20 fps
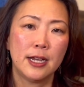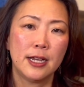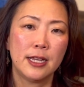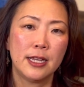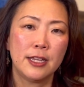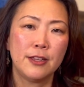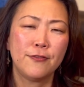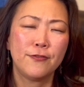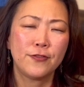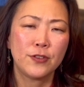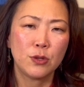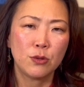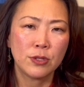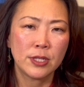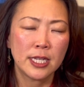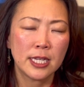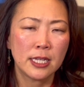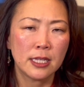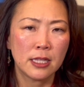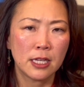
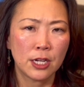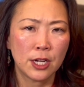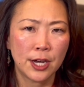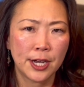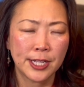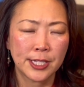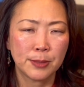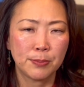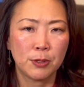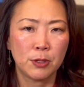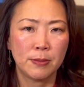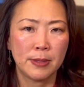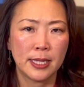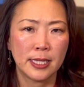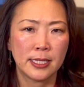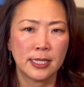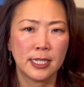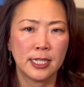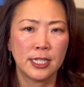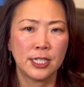infusing the gospel
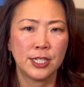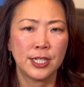message